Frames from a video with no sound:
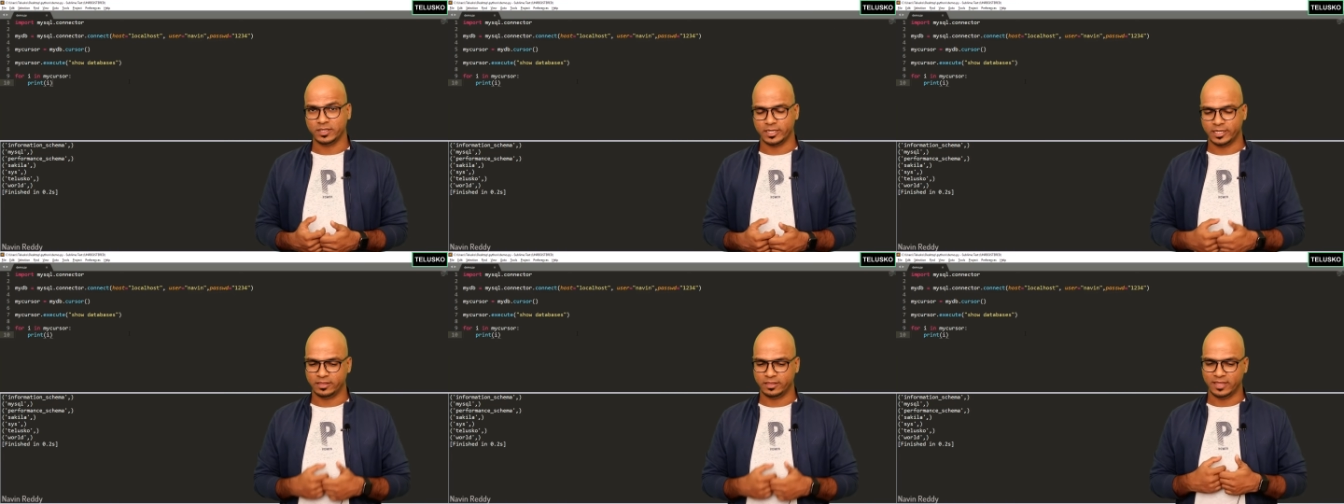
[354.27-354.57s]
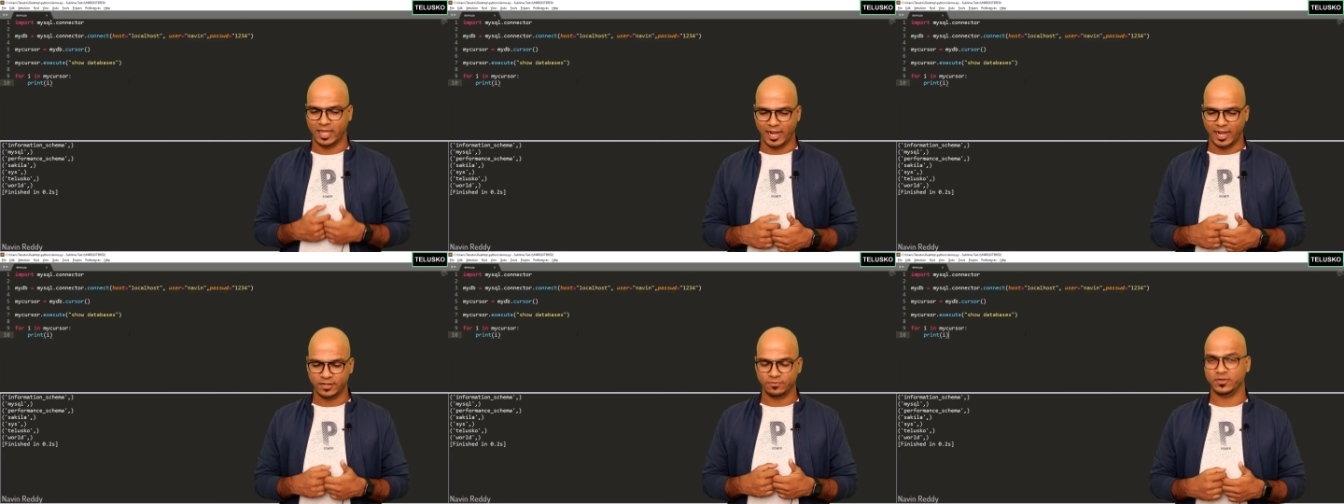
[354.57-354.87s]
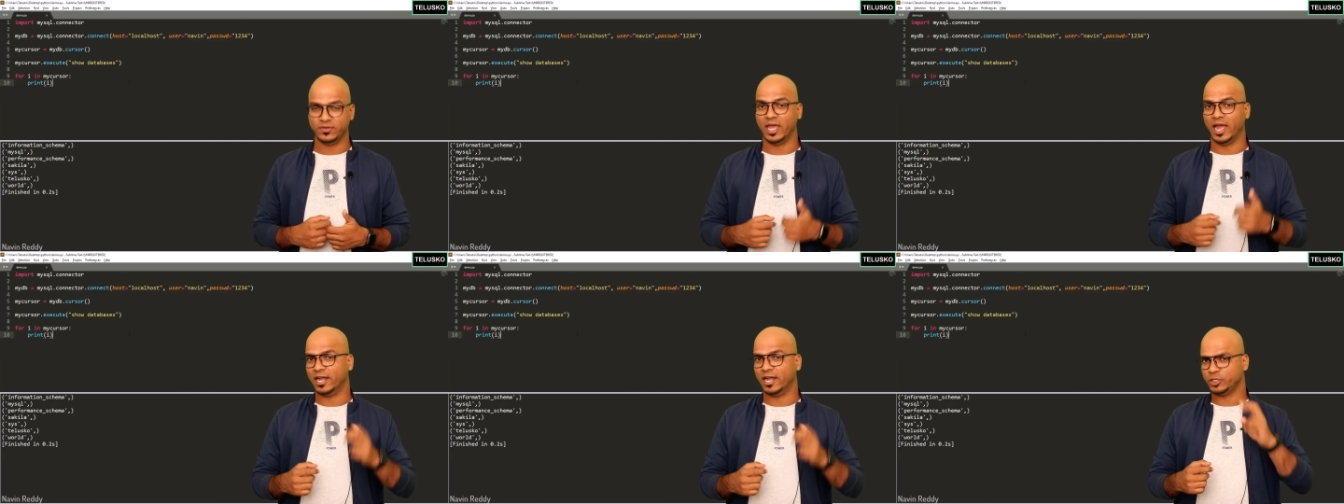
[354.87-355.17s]
In that
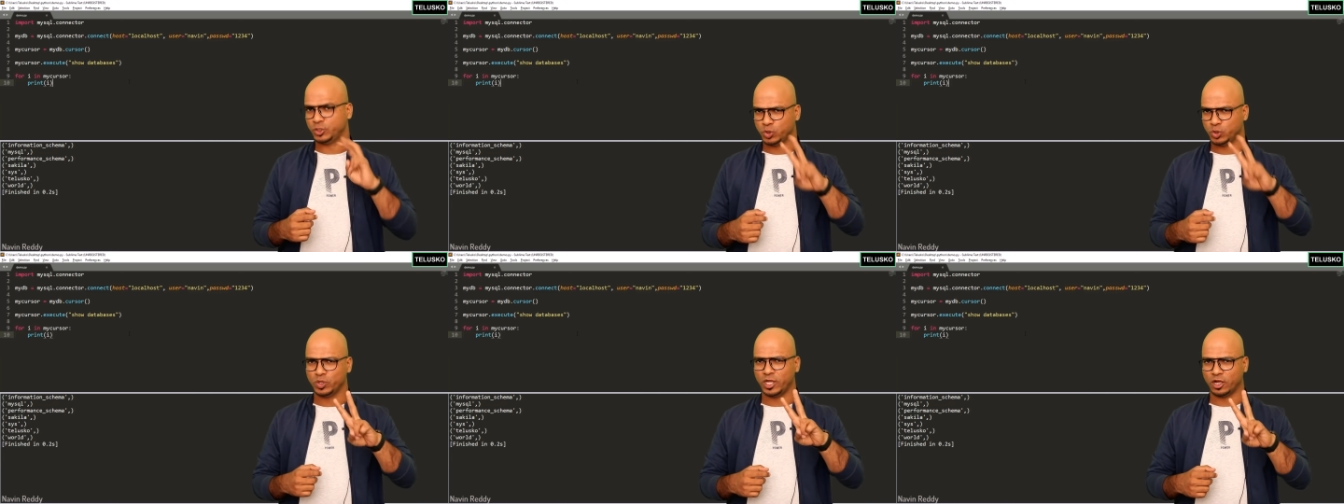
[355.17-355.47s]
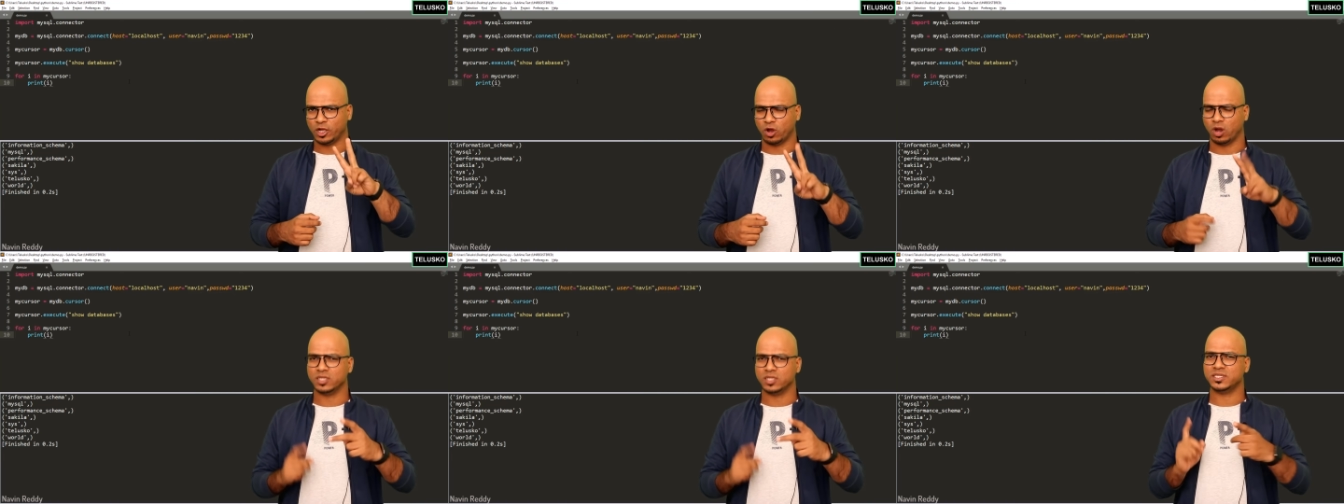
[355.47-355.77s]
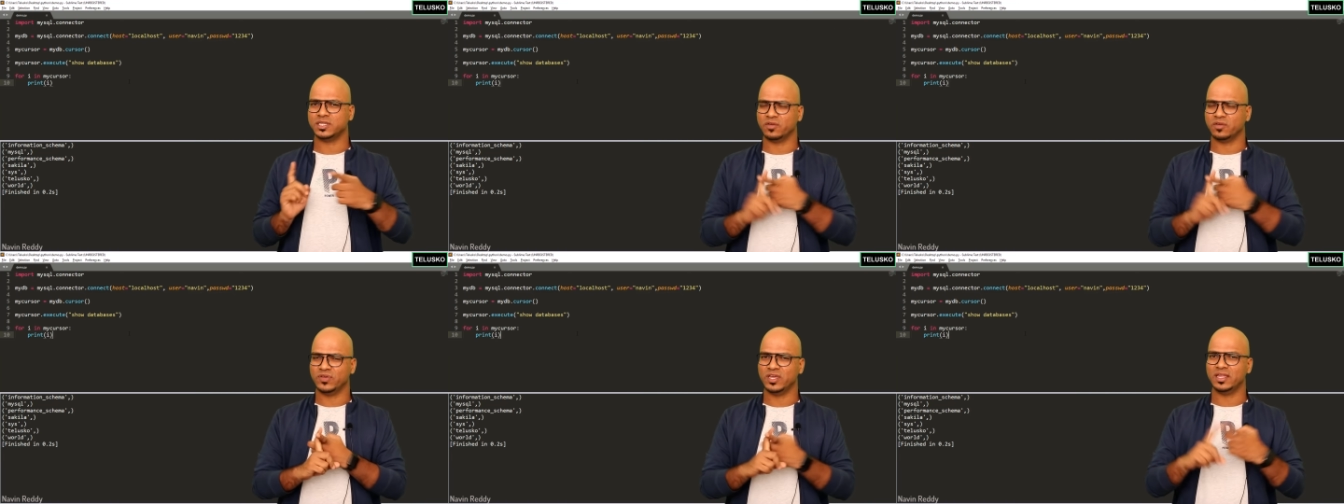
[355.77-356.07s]
we had two
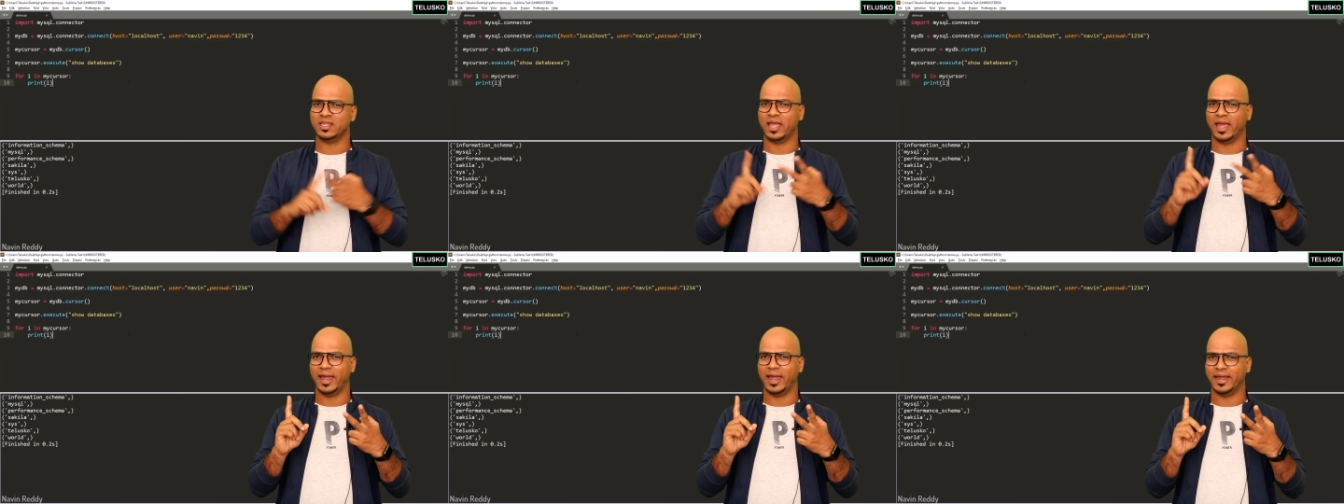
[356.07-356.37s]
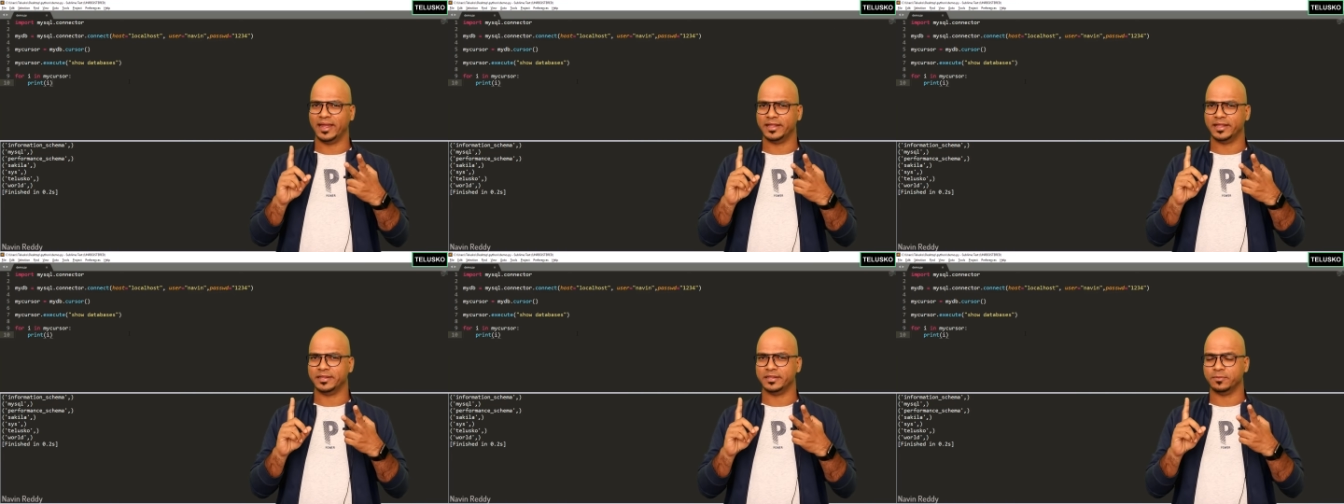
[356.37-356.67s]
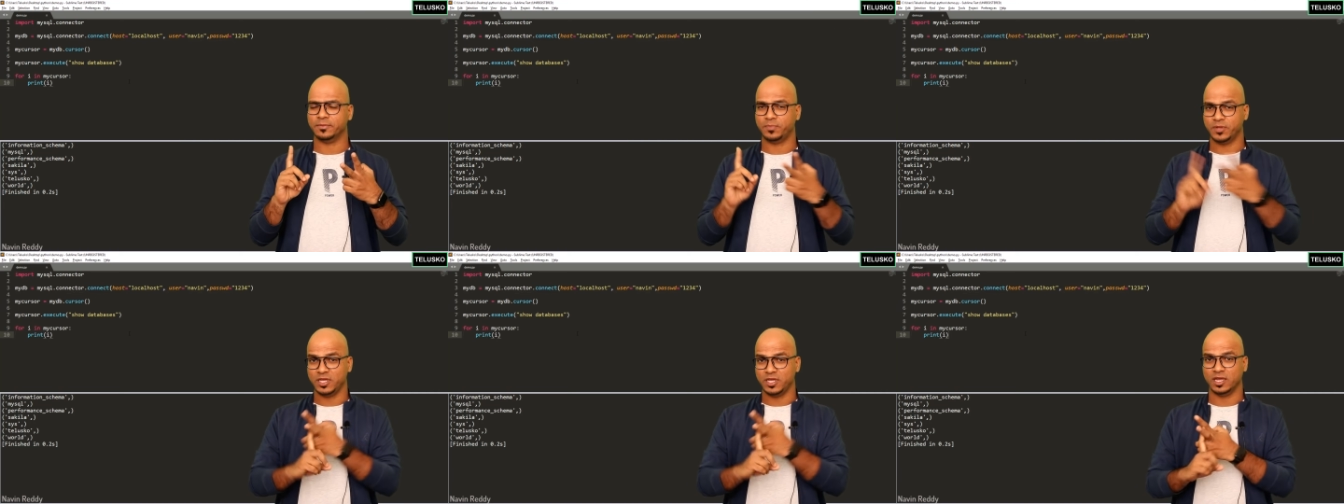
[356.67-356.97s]
records, Navin
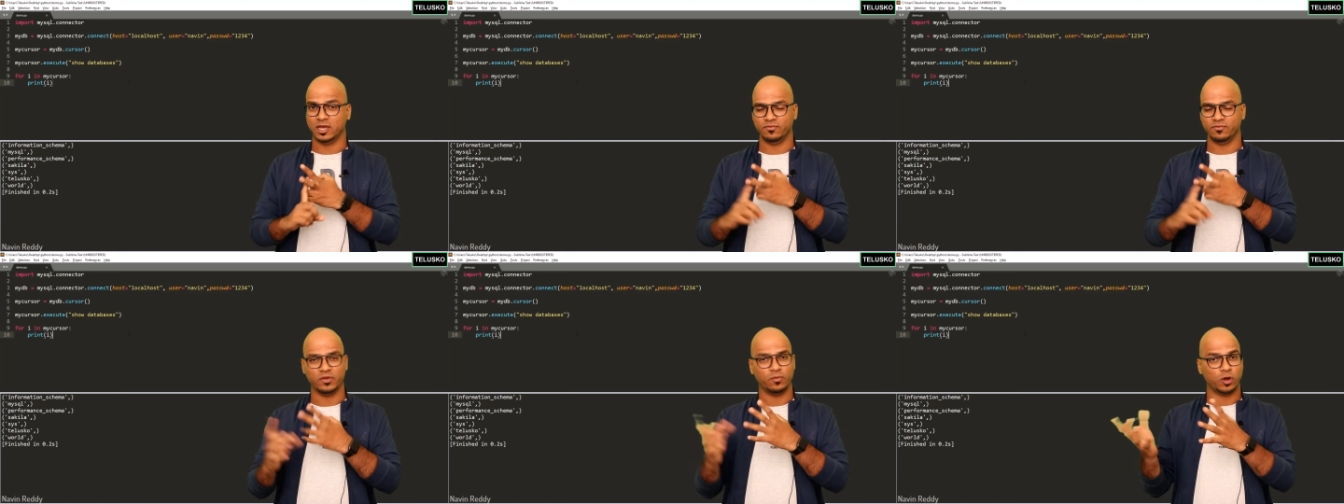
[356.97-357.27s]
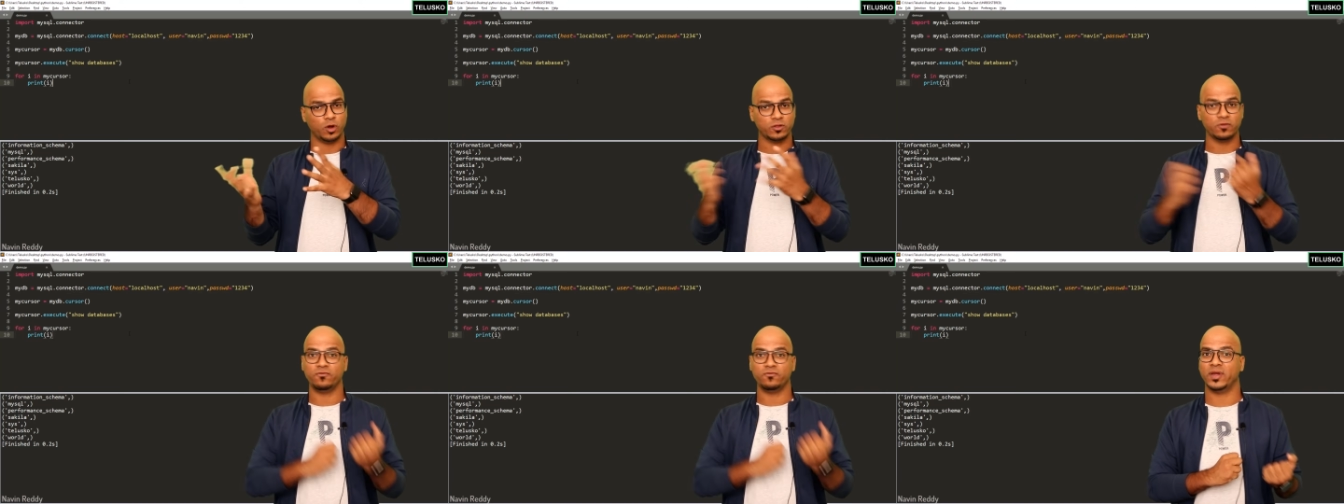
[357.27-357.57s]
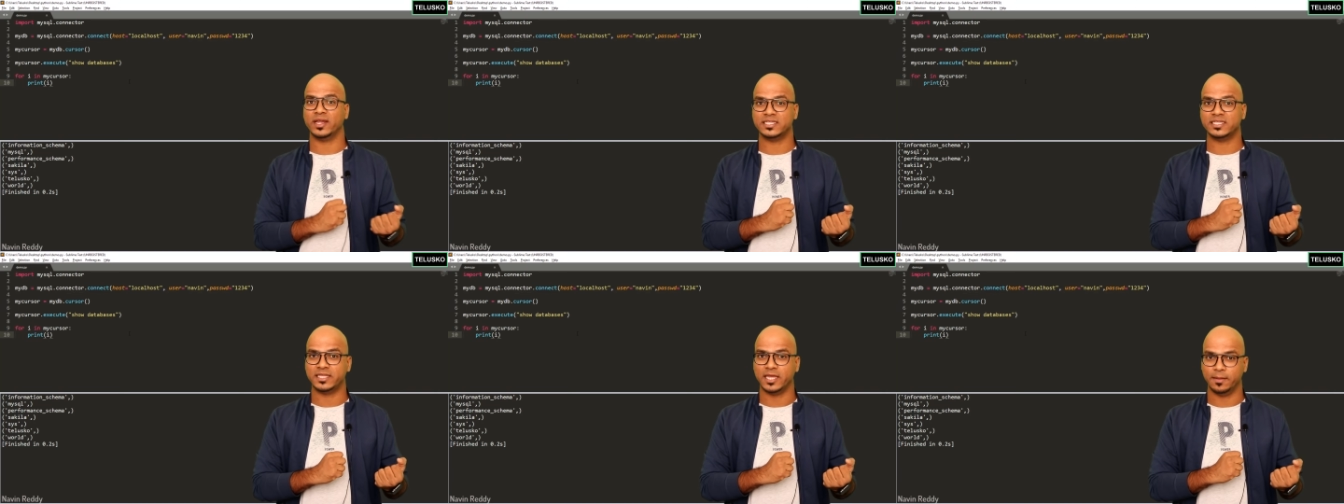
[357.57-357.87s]
and Priya. We want to
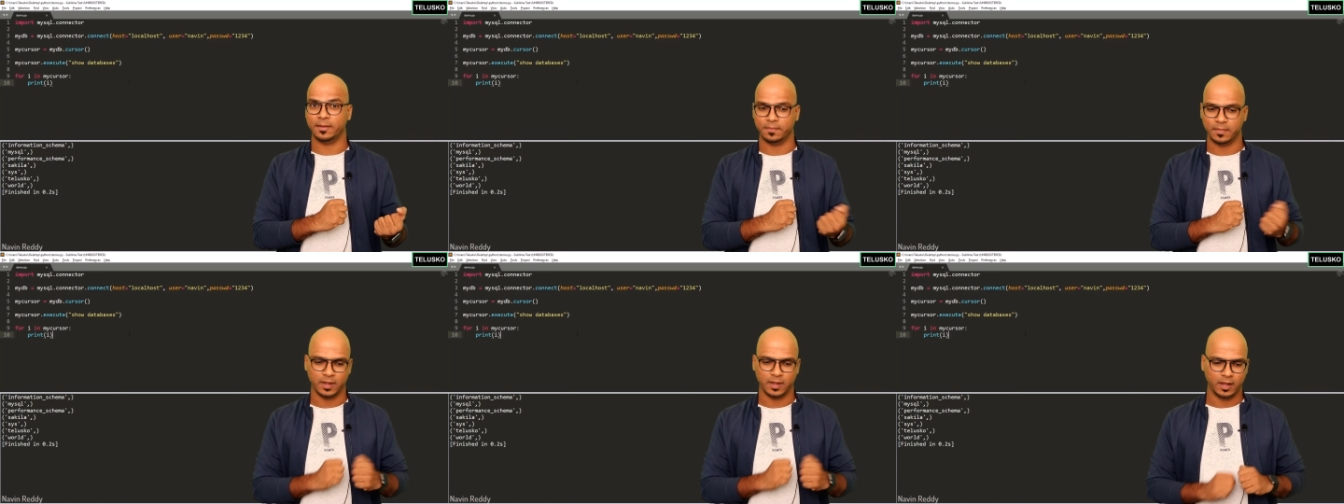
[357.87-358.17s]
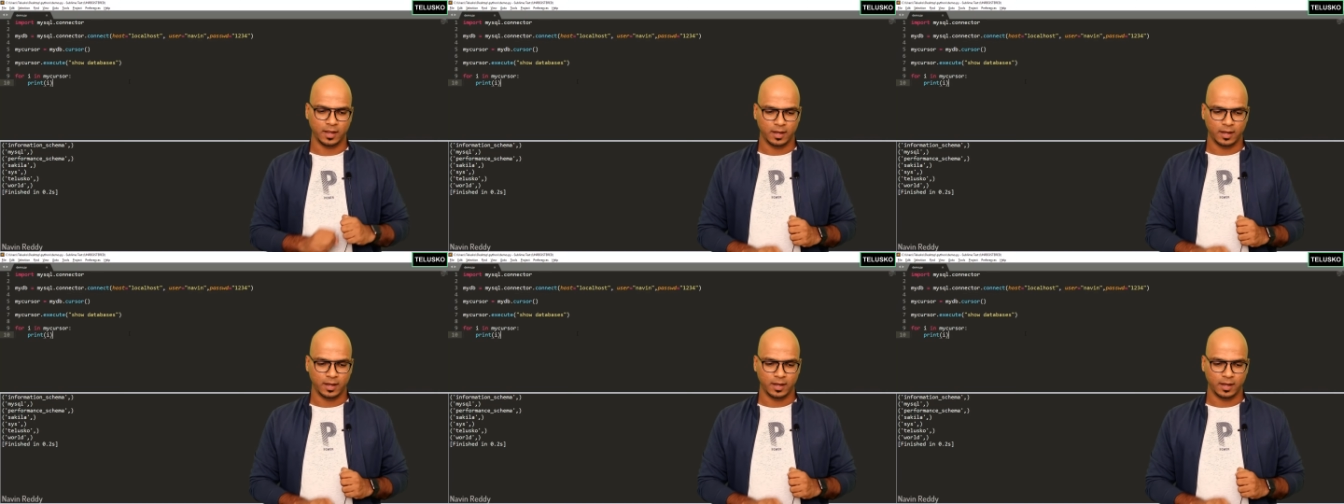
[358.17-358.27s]
fetch them.